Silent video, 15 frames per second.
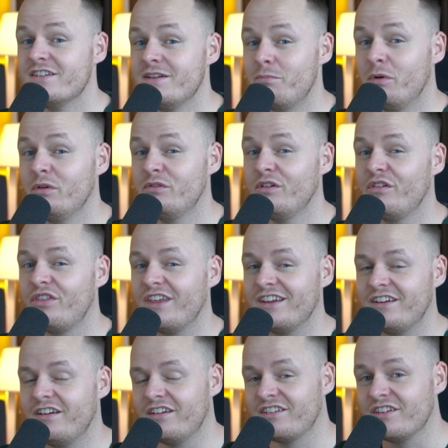See, Bluetooth
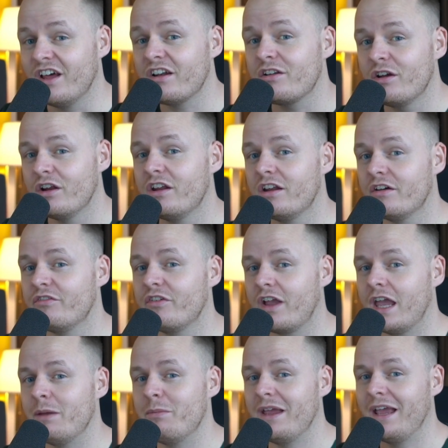is just not good enough for
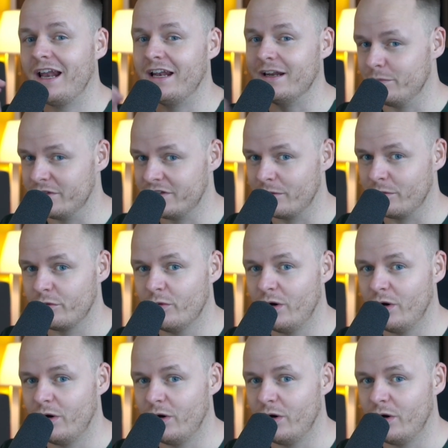gaming, and let me tell you